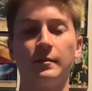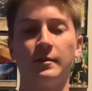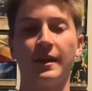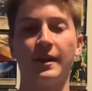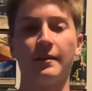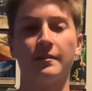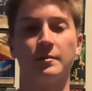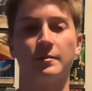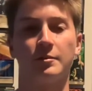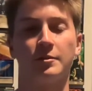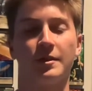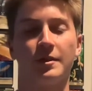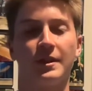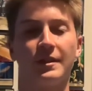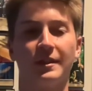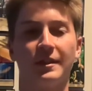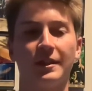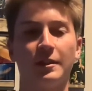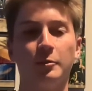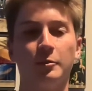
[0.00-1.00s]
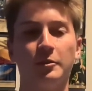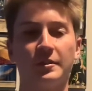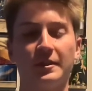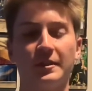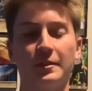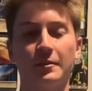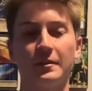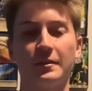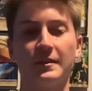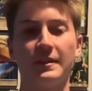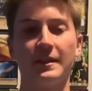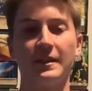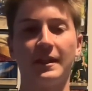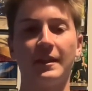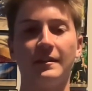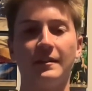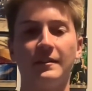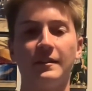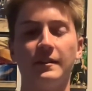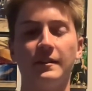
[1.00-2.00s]
to have some translatable skills to the
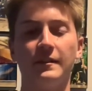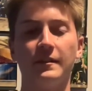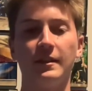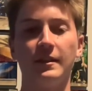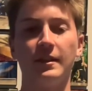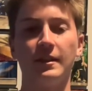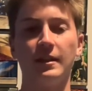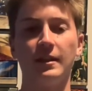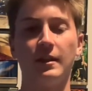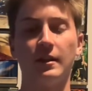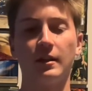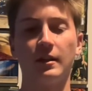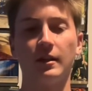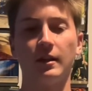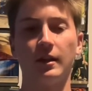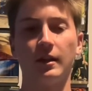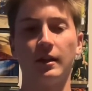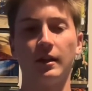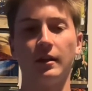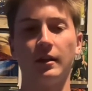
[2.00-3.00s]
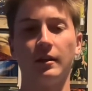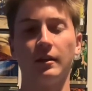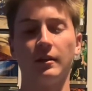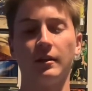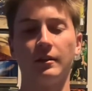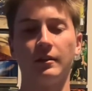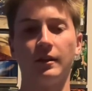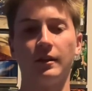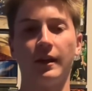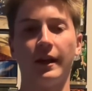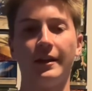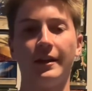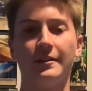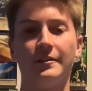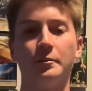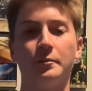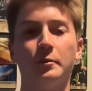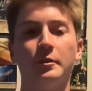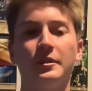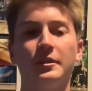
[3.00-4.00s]
ACC. Adds
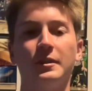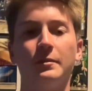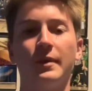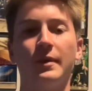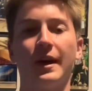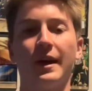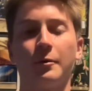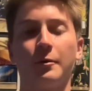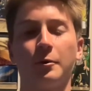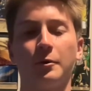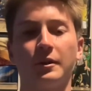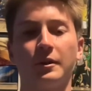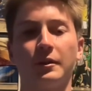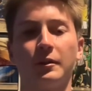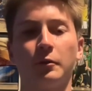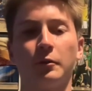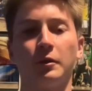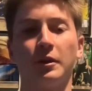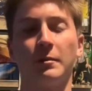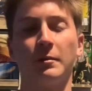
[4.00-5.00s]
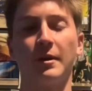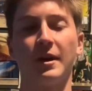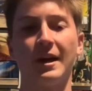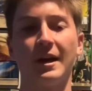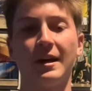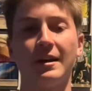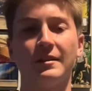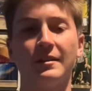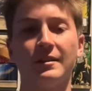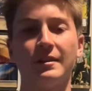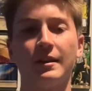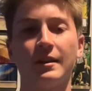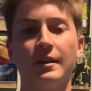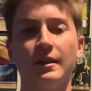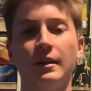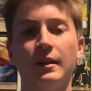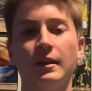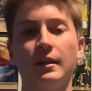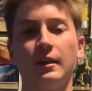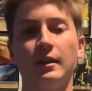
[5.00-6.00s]
to a deep backcourt that Notre Dame has.
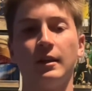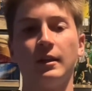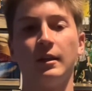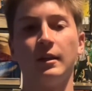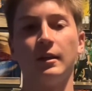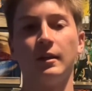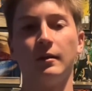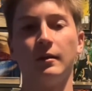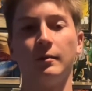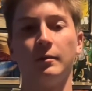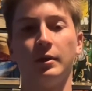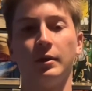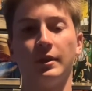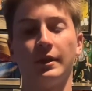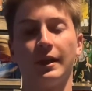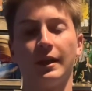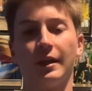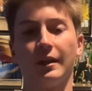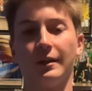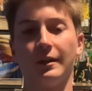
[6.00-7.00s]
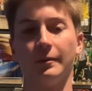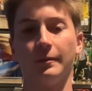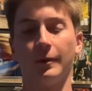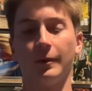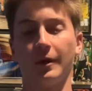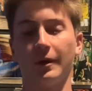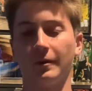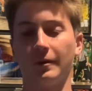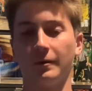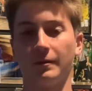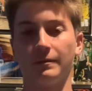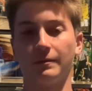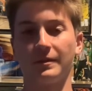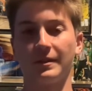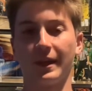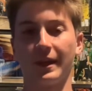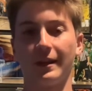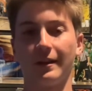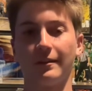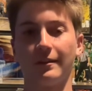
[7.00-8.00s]
But then on the other
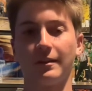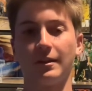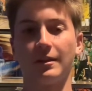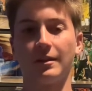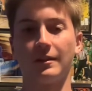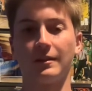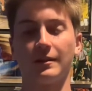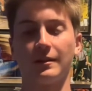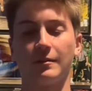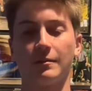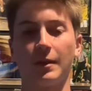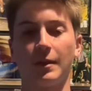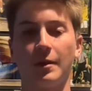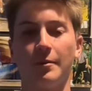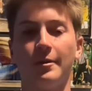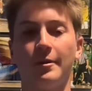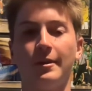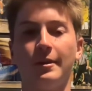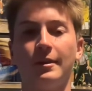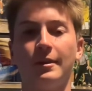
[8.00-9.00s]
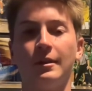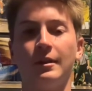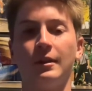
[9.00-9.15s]
side of things, and maybe